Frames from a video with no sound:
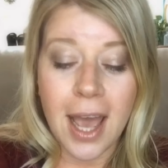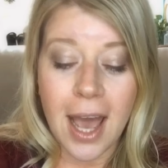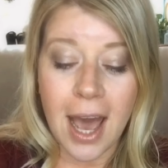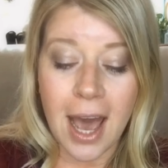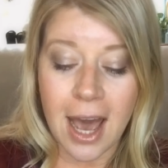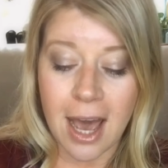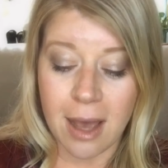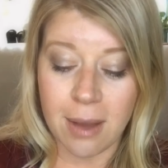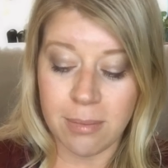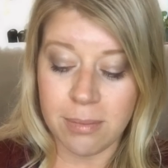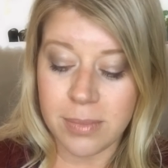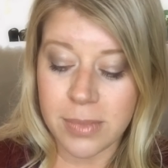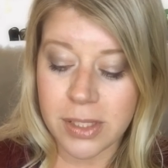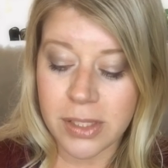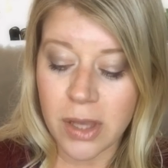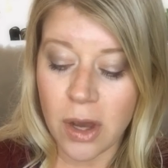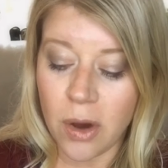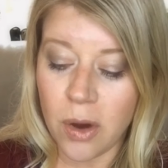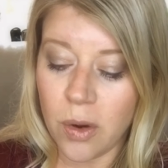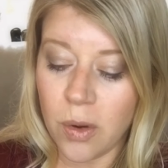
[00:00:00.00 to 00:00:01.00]
Um,
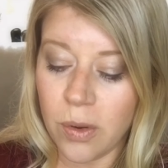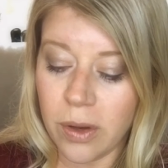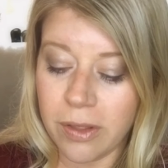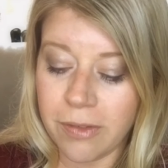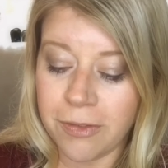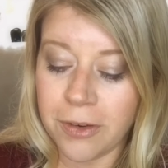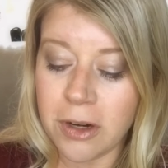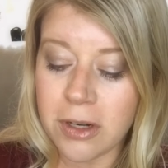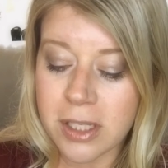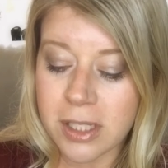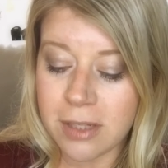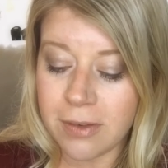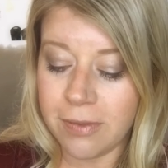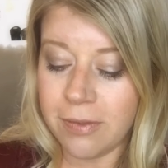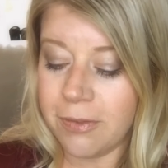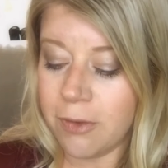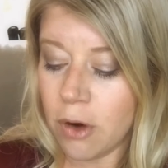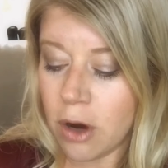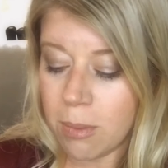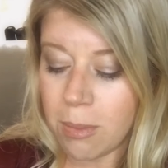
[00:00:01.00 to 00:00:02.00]
so first
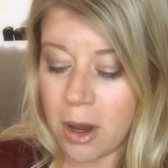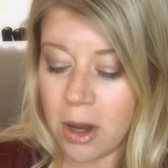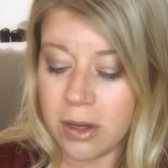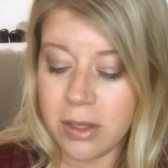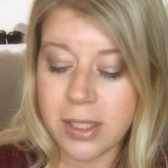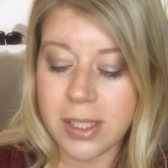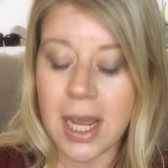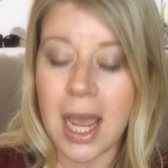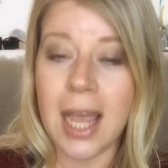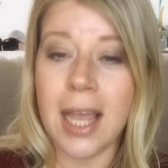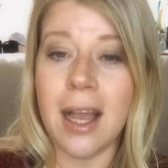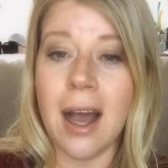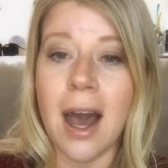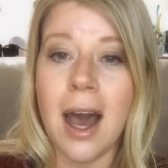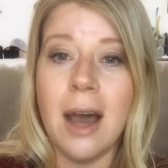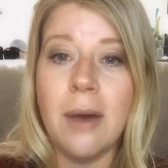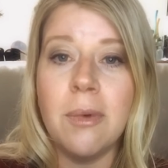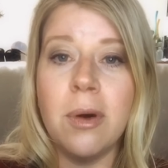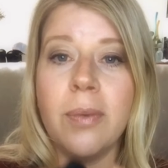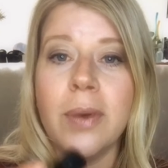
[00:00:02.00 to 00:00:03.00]
and foremost, I
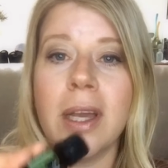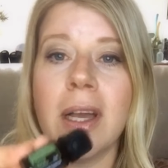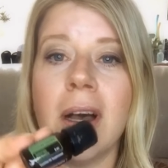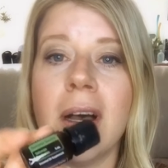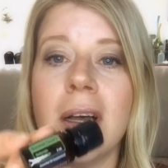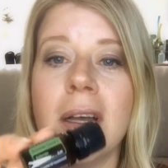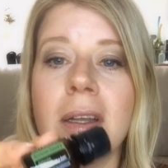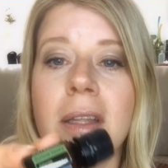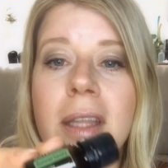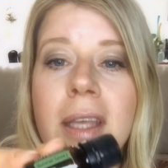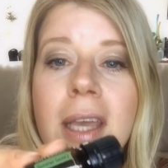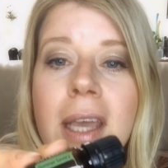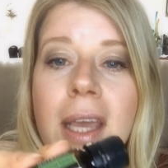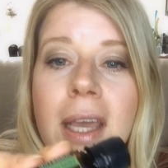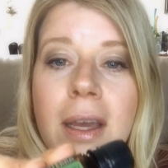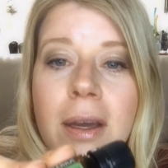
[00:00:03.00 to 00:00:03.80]
got what we call